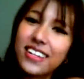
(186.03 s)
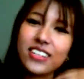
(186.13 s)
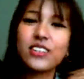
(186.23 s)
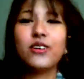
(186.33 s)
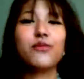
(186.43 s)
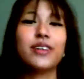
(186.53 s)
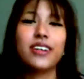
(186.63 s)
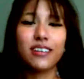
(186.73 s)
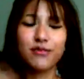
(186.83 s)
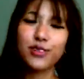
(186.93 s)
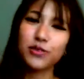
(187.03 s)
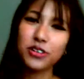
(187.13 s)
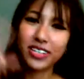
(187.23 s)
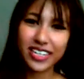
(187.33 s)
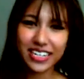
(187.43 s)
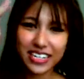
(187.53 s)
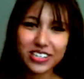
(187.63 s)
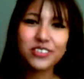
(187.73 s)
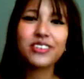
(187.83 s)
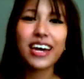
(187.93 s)
when we were getting
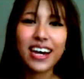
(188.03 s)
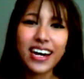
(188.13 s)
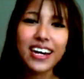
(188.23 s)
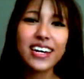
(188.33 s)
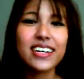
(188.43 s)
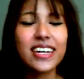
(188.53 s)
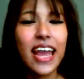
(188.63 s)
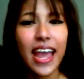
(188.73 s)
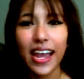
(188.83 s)
to that high,